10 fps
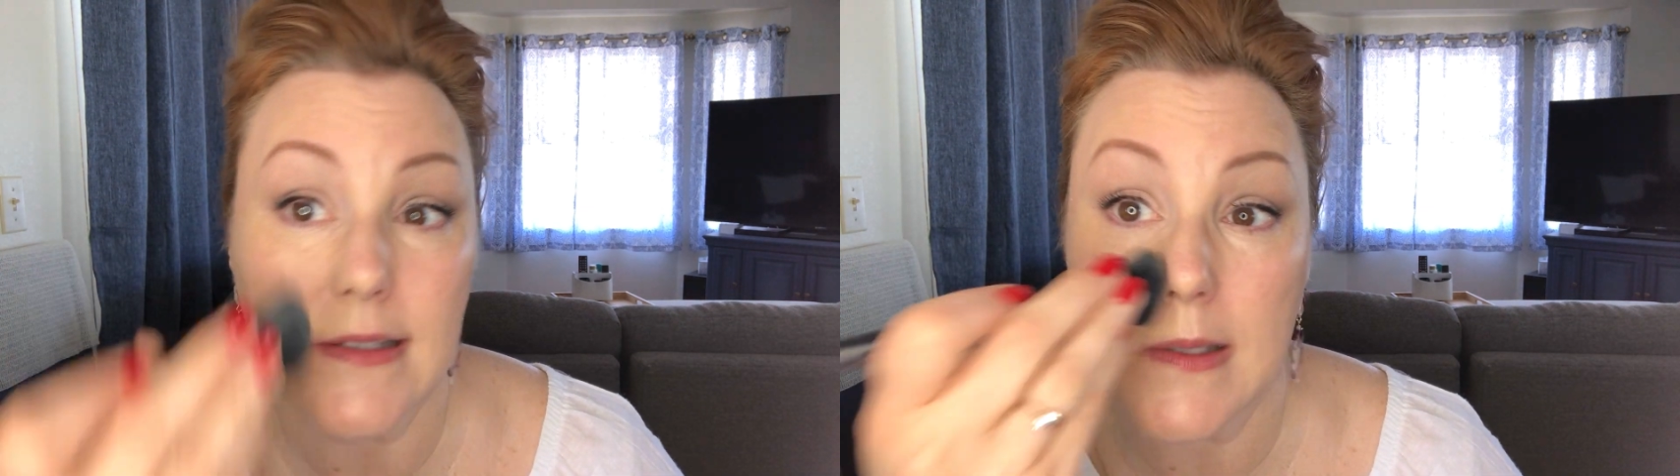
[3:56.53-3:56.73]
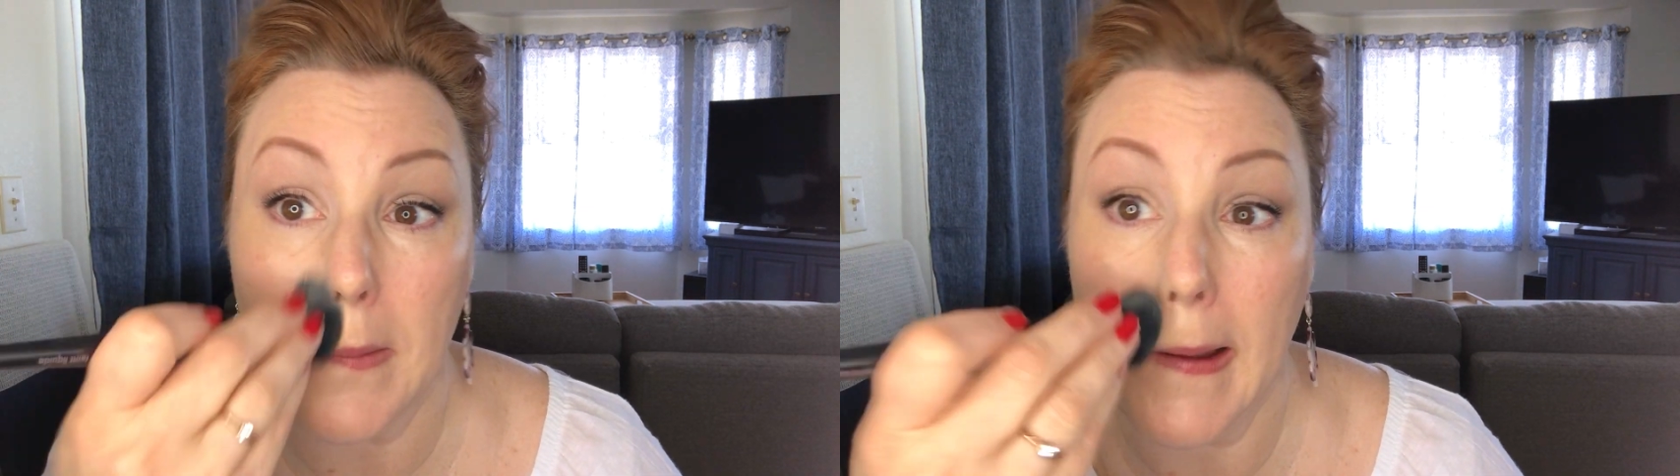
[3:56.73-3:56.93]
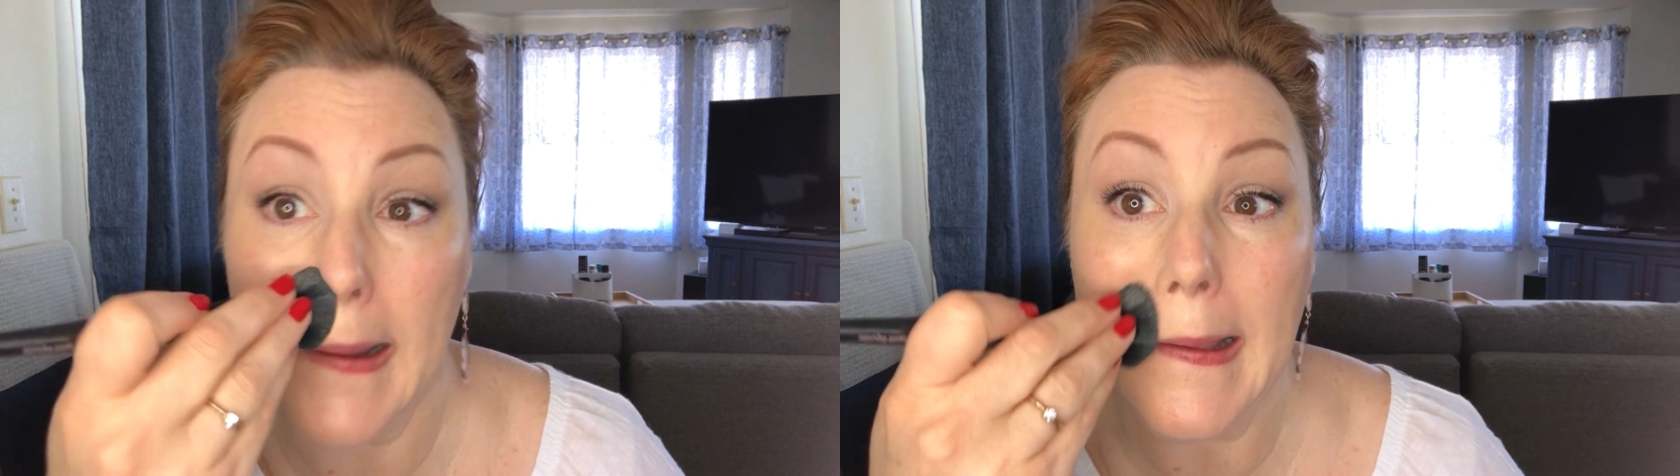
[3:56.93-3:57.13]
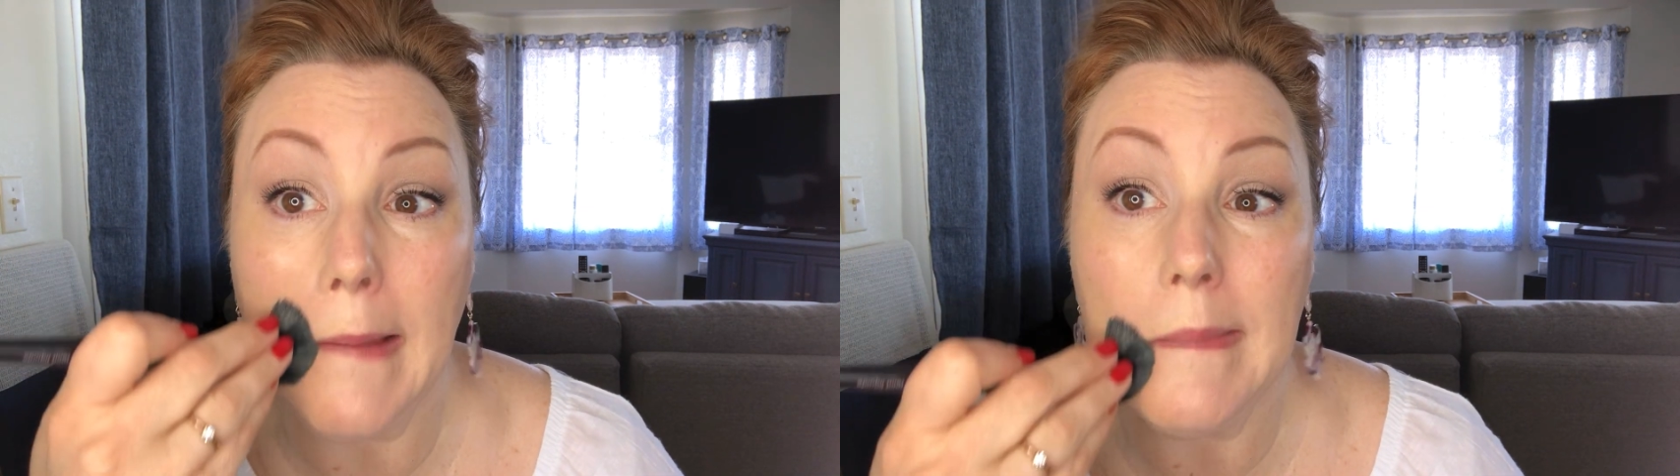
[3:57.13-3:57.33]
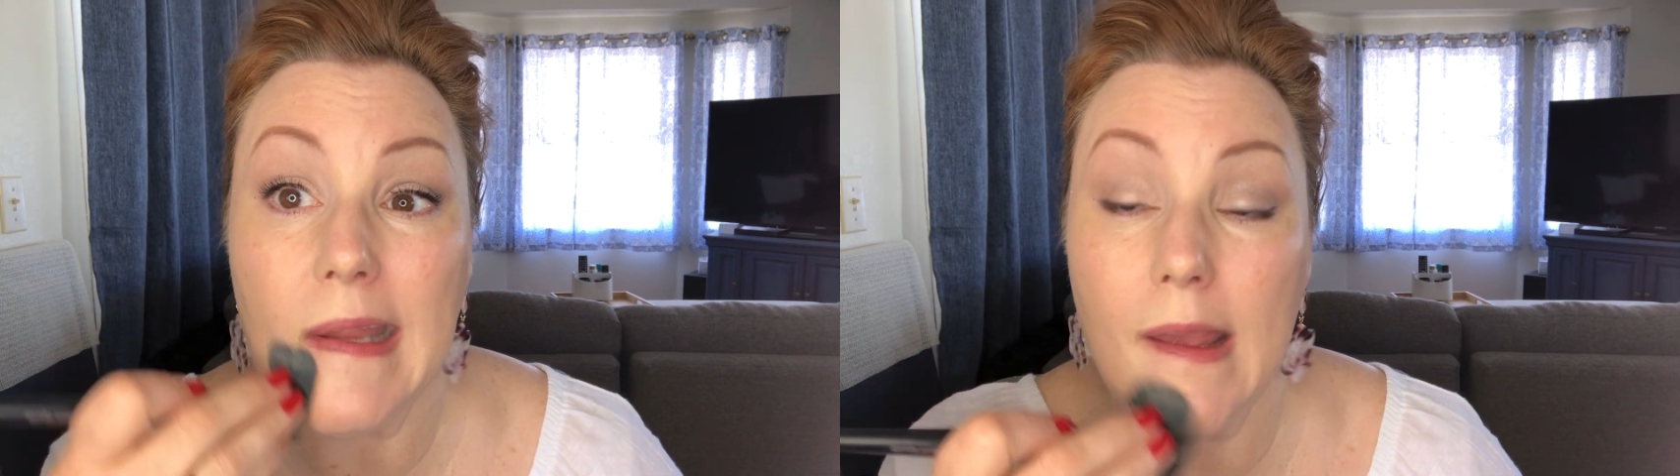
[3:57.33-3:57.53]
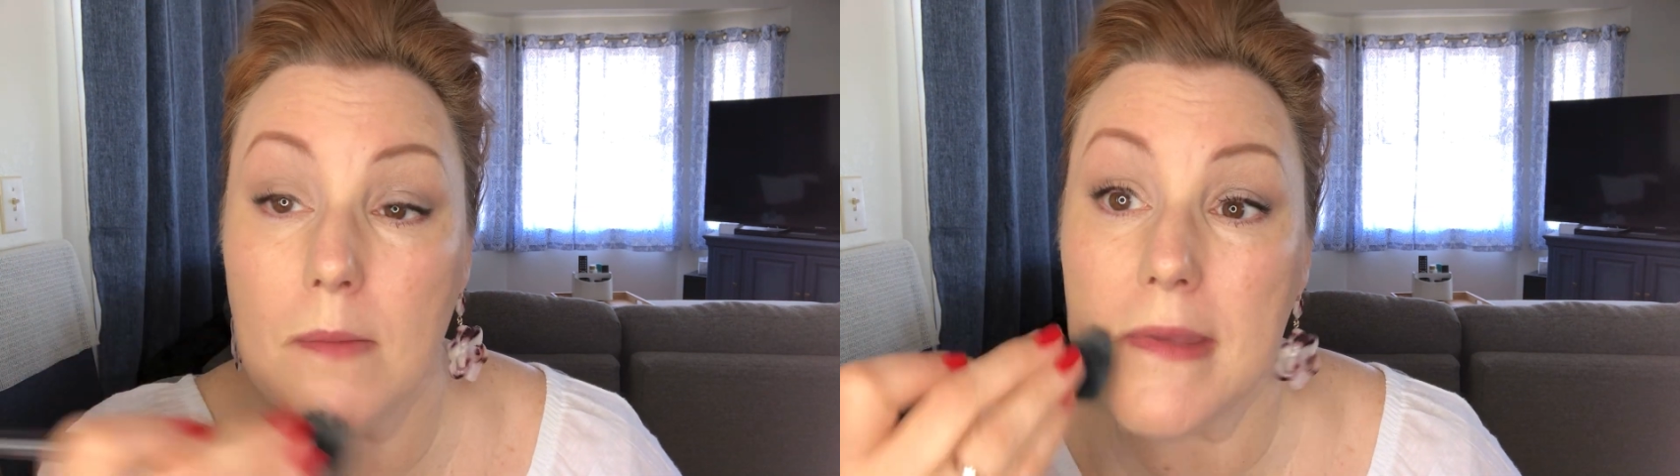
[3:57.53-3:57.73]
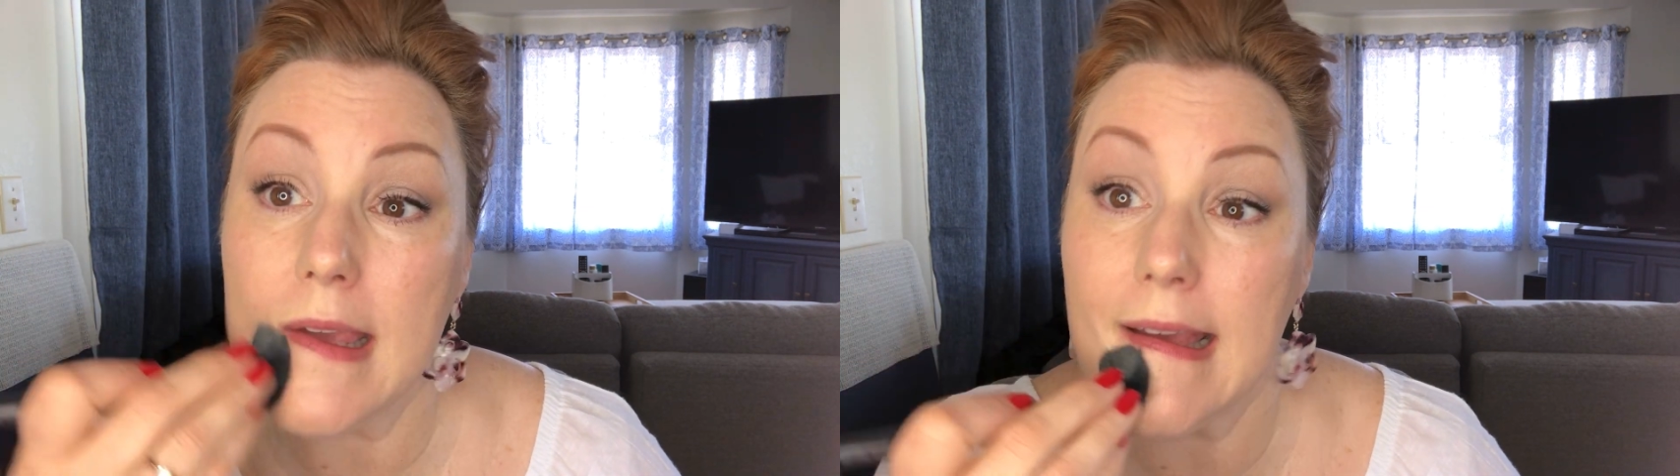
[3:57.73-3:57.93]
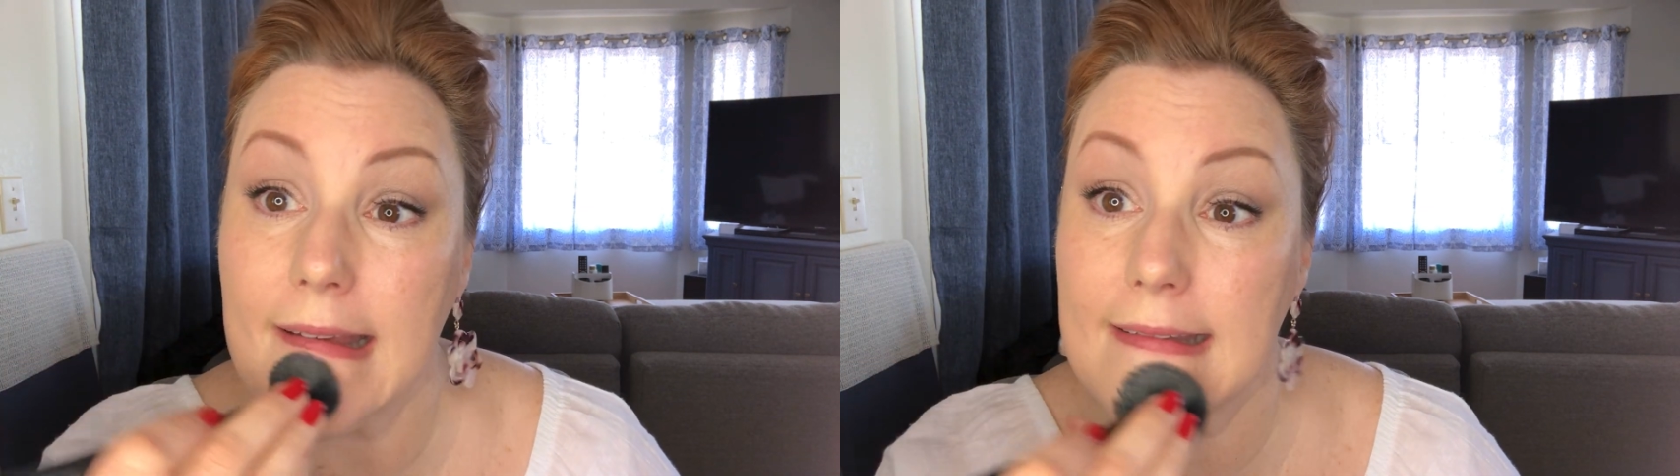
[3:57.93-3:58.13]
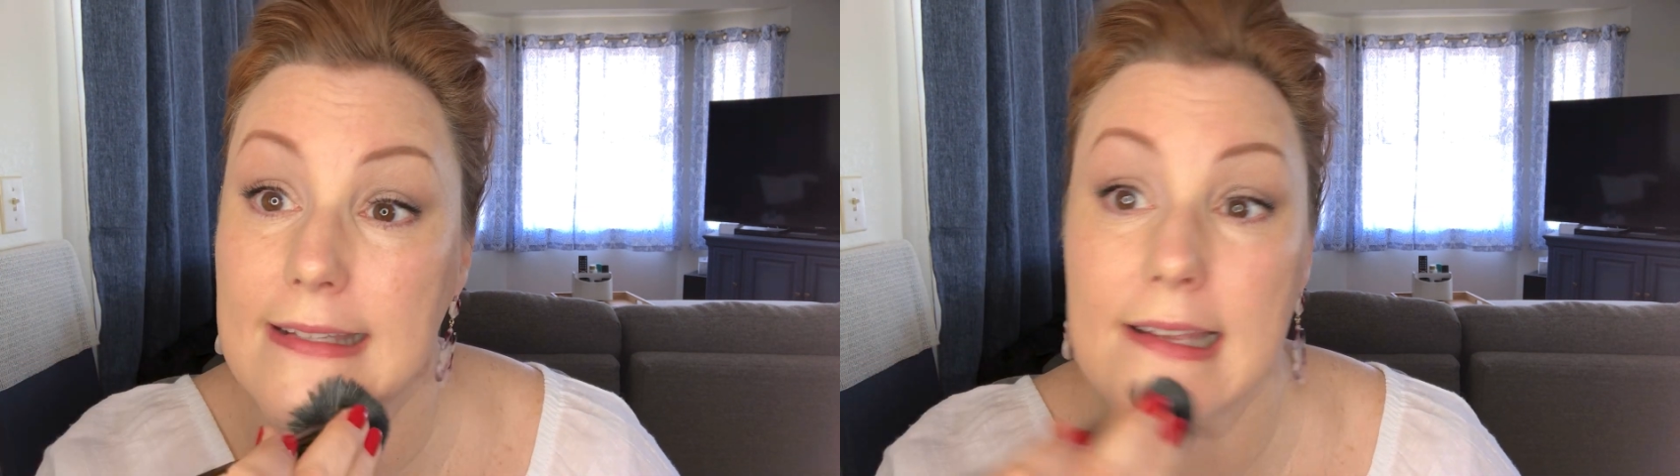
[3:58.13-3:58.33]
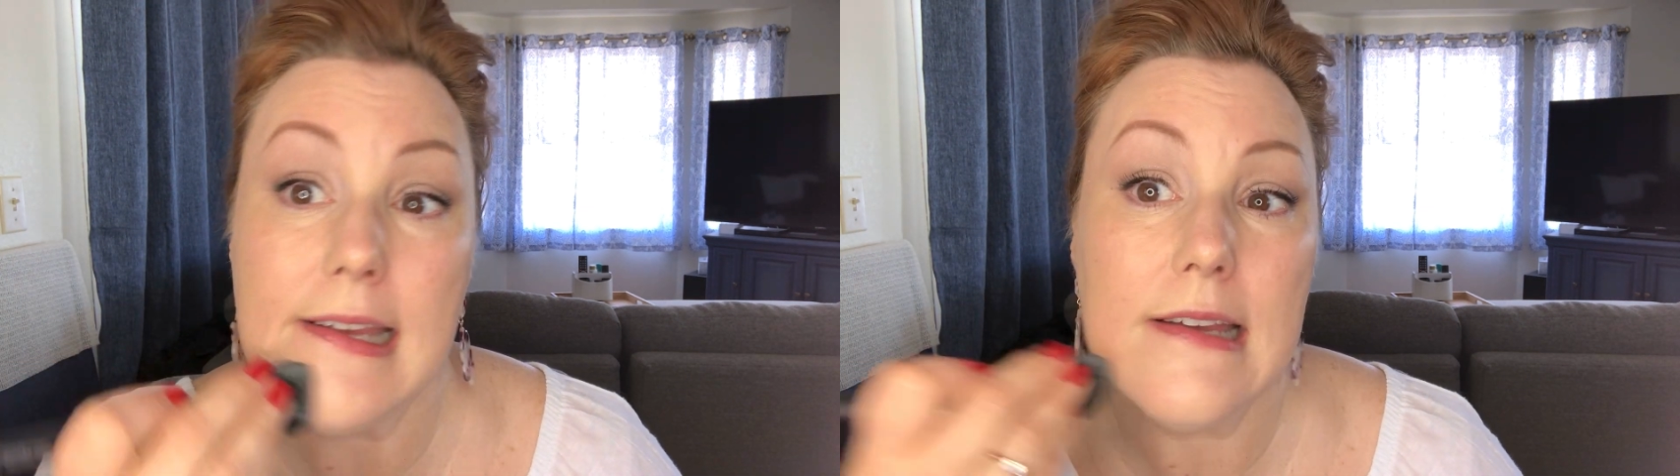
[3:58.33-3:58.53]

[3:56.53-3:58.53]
So I kept it because